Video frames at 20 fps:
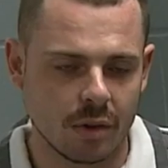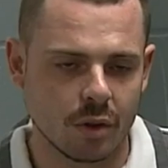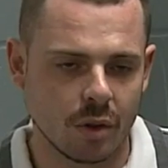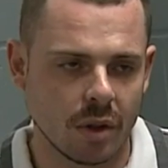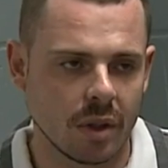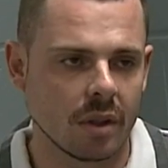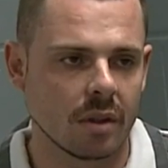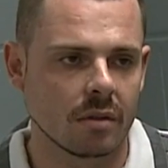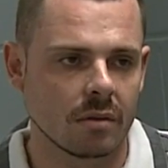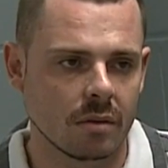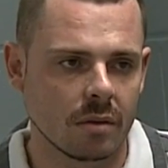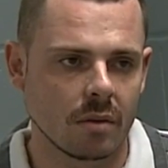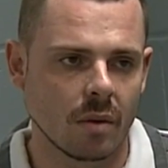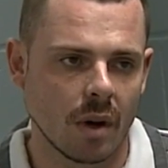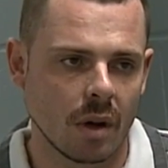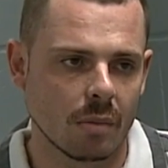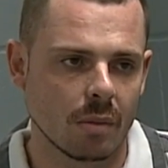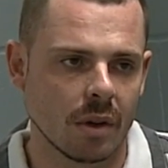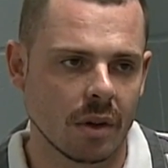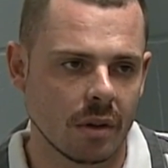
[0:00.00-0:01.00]
Drinking
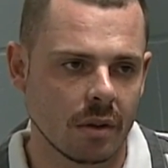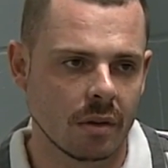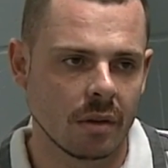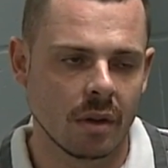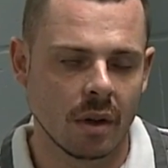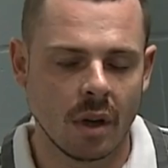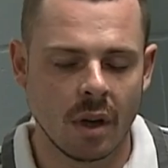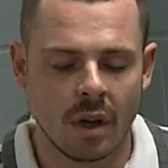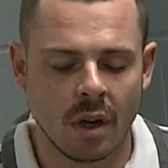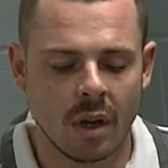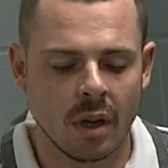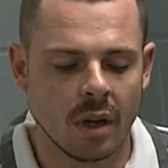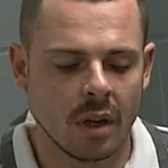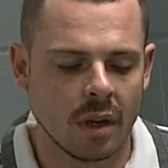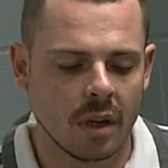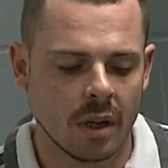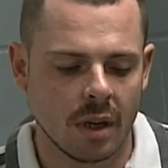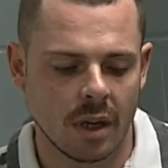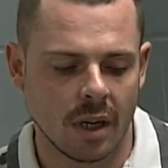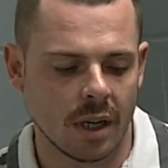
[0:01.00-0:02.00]
quite a bit, mm
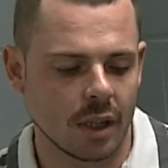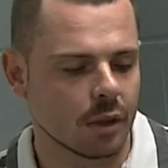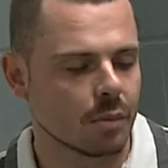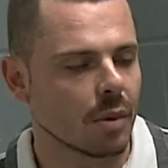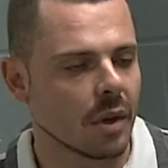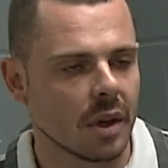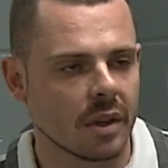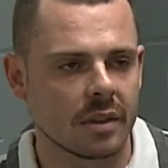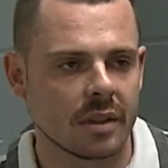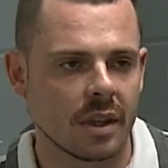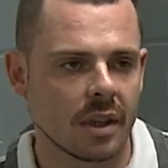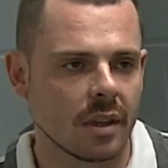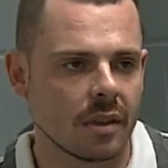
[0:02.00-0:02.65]
-hmm. and I just passed